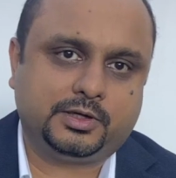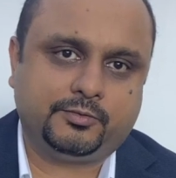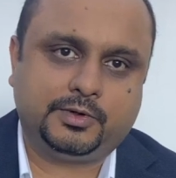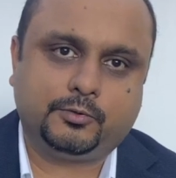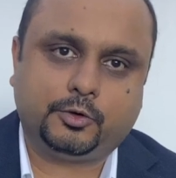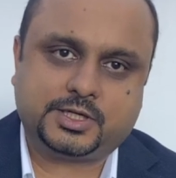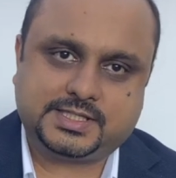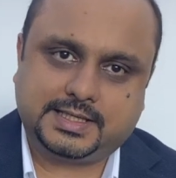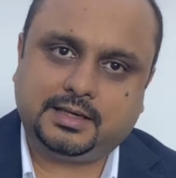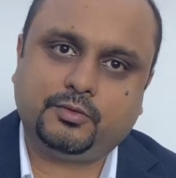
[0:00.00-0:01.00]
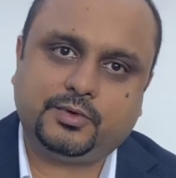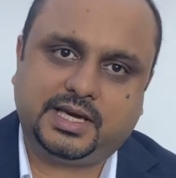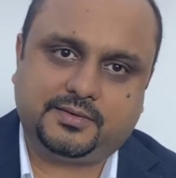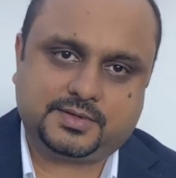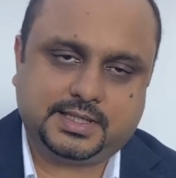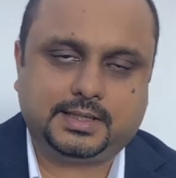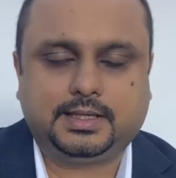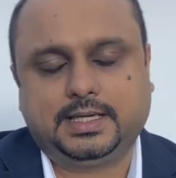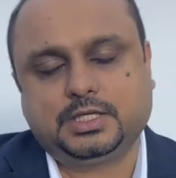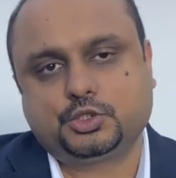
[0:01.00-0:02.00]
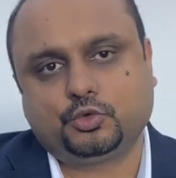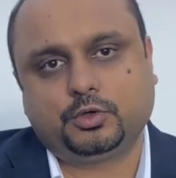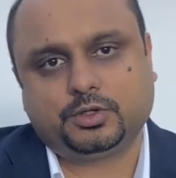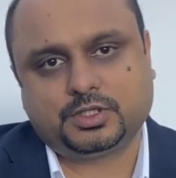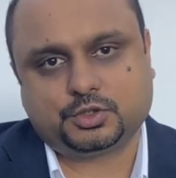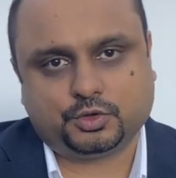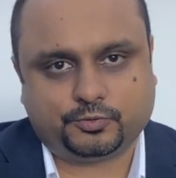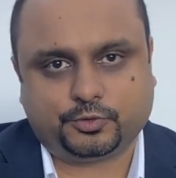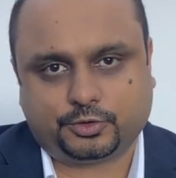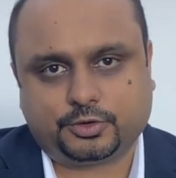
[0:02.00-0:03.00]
If they want Shell, we have Shell, and so on and so forth.